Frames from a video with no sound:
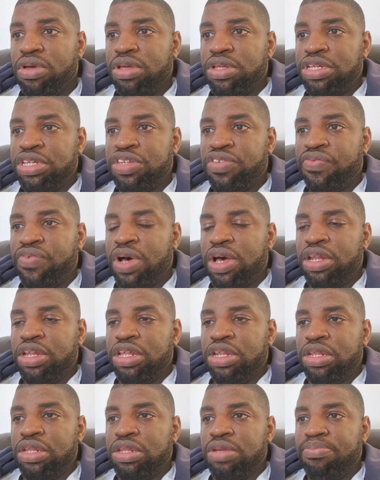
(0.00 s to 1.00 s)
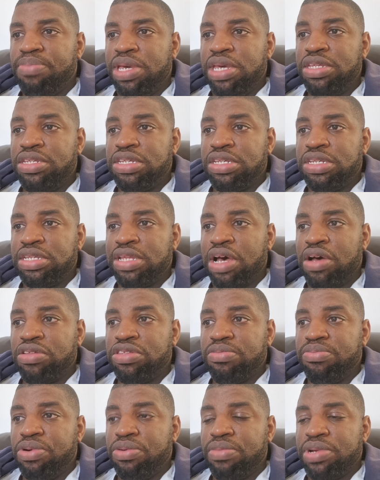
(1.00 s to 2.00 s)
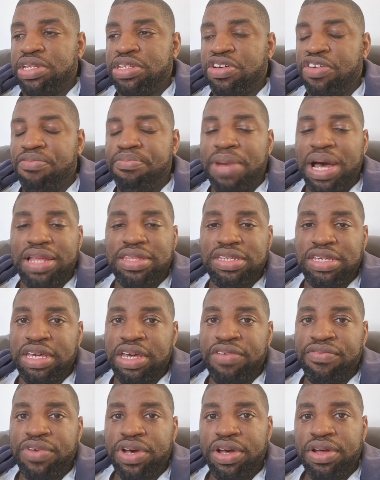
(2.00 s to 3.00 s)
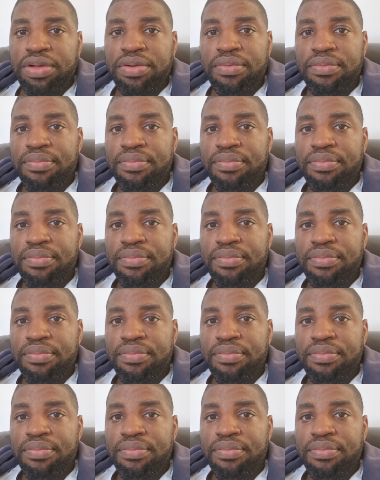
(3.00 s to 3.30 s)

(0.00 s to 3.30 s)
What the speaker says: Just finding the pieces now to put myself back together.